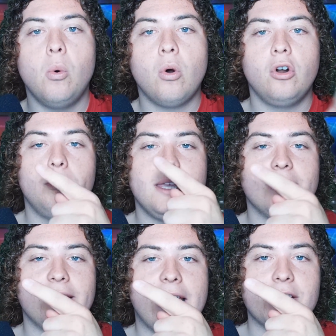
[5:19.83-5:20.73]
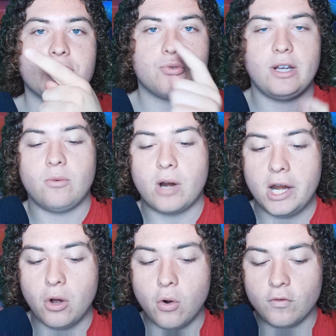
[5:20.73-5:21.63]
or it'll be in the end screen
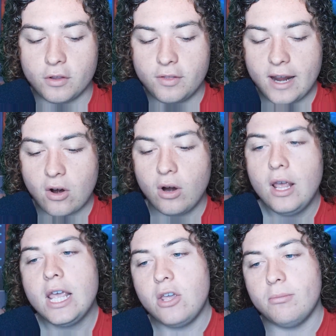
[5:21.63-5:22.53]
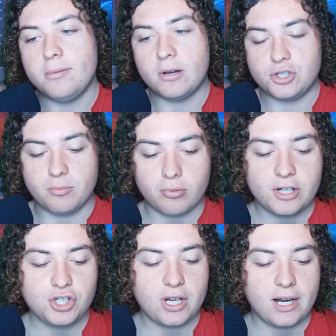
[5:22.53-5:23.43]
right over there. It would be much
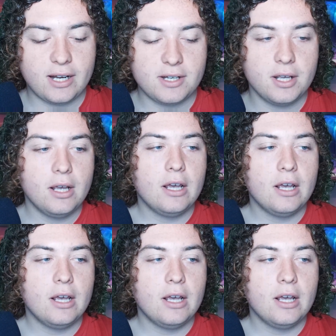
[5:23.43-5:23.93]
appreciated.